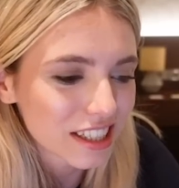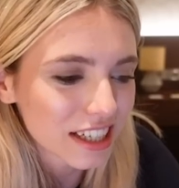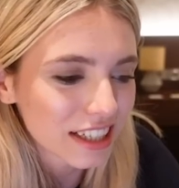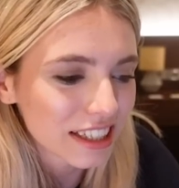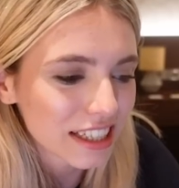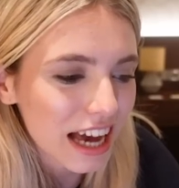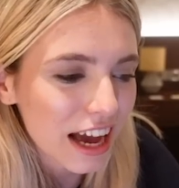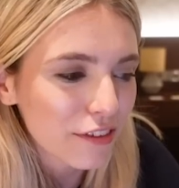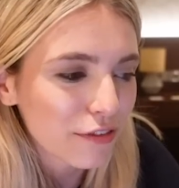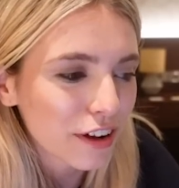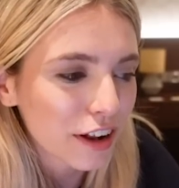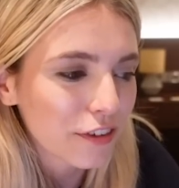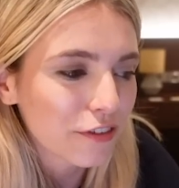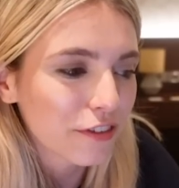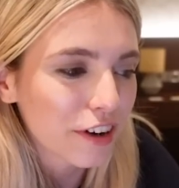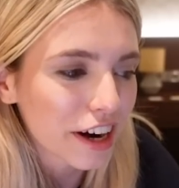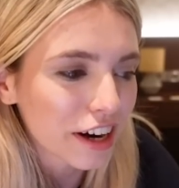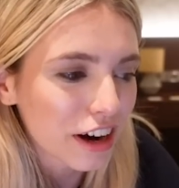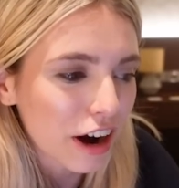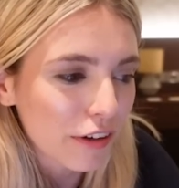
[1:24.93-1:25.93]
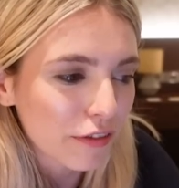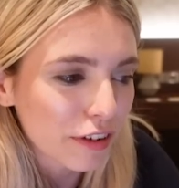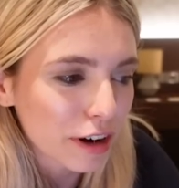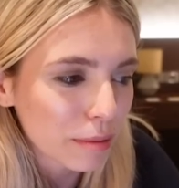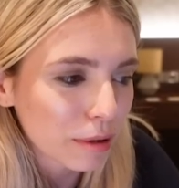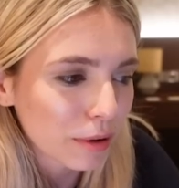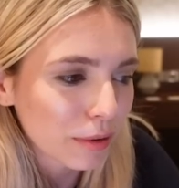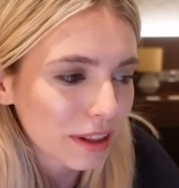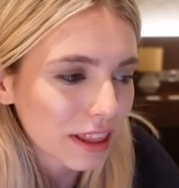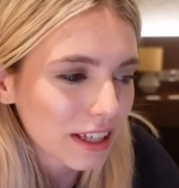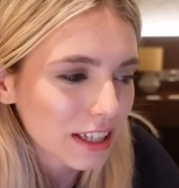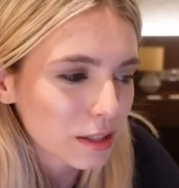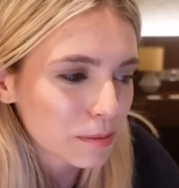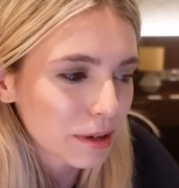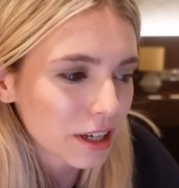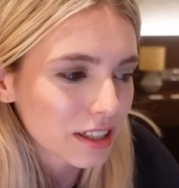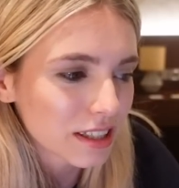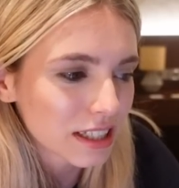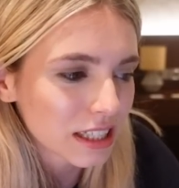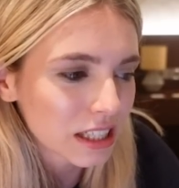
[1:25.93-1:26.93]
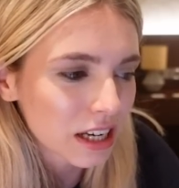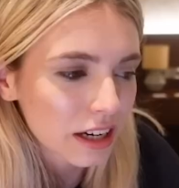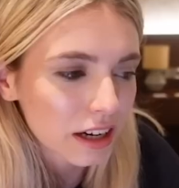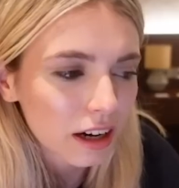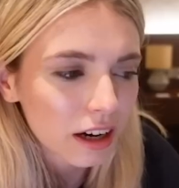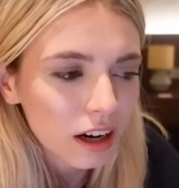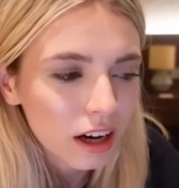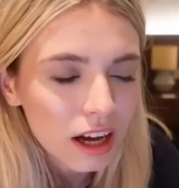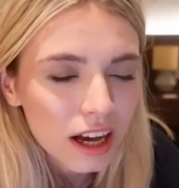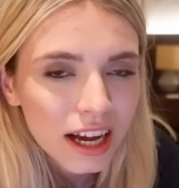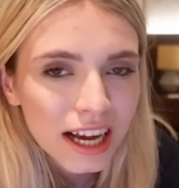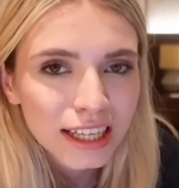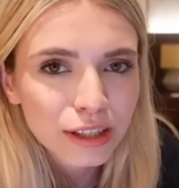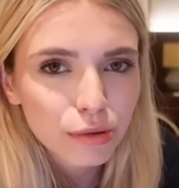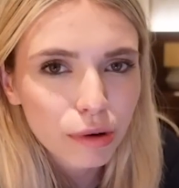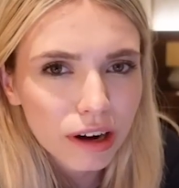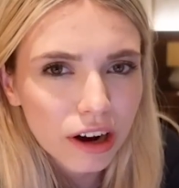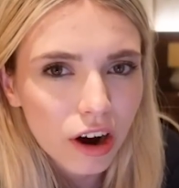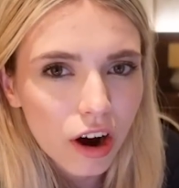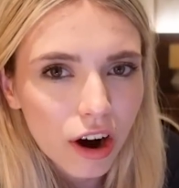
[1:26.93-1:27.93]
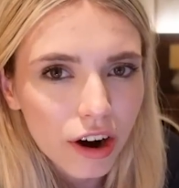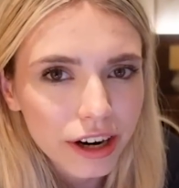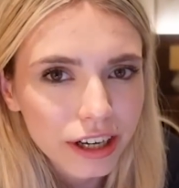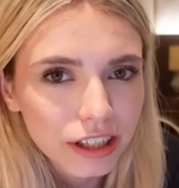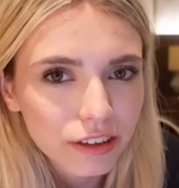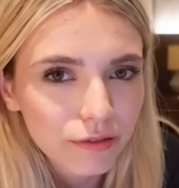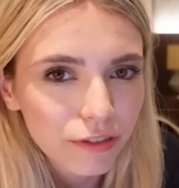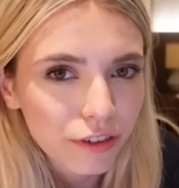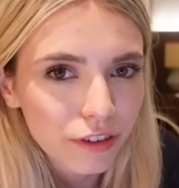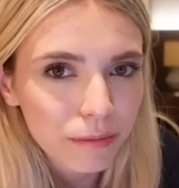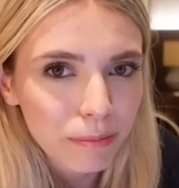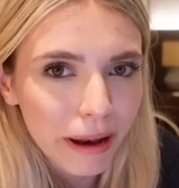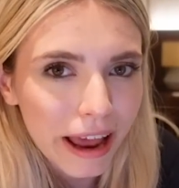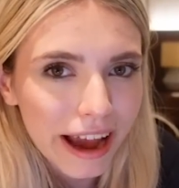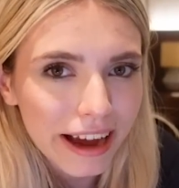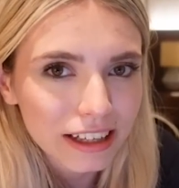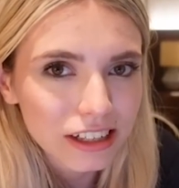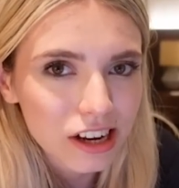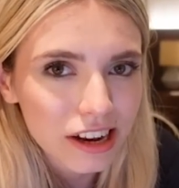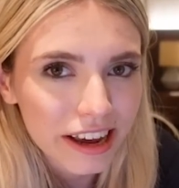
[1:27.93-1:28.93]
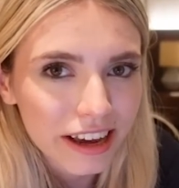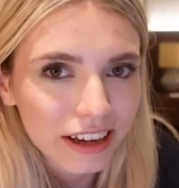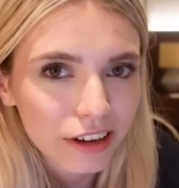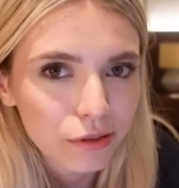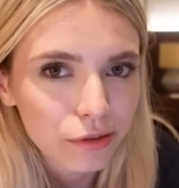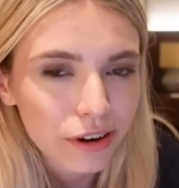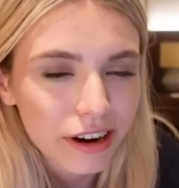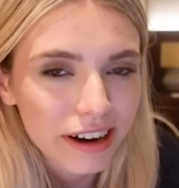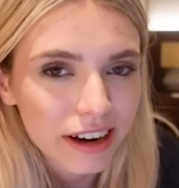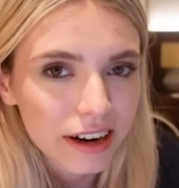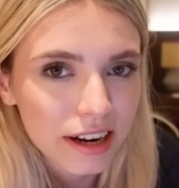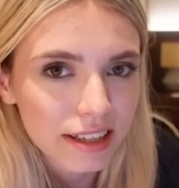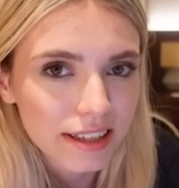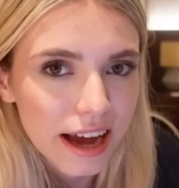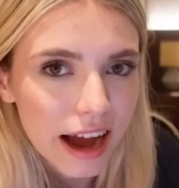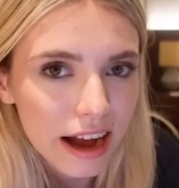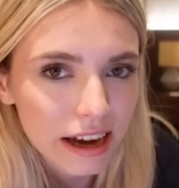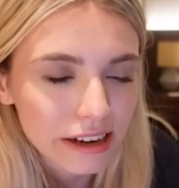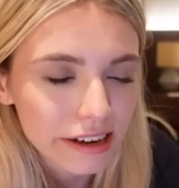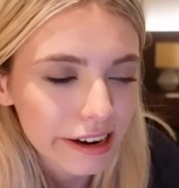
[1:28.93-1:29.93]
And I feel very comfortable with this because it's like, it's really hard for black to like create an attack.